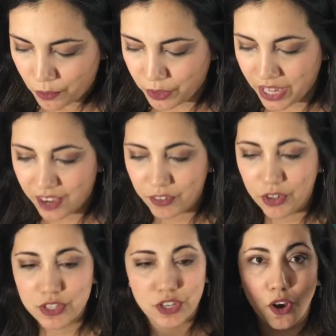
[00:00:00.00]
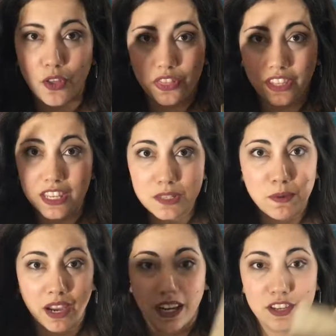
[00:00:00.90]
We have also these
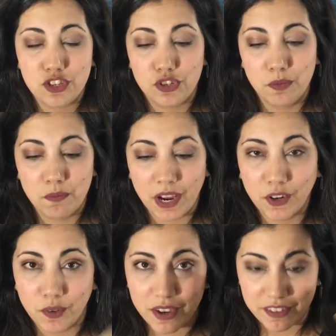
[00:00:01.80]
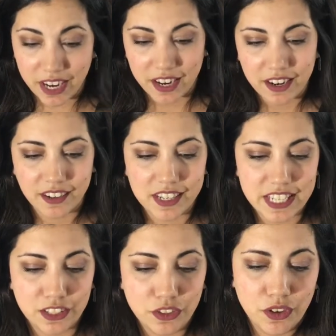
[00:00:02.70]
baggies to microwave it in and they
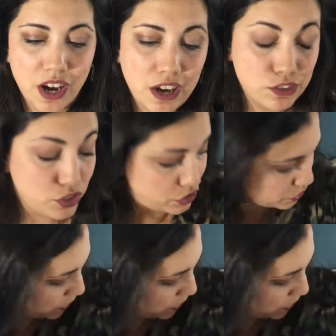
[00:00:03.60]
tell you how to do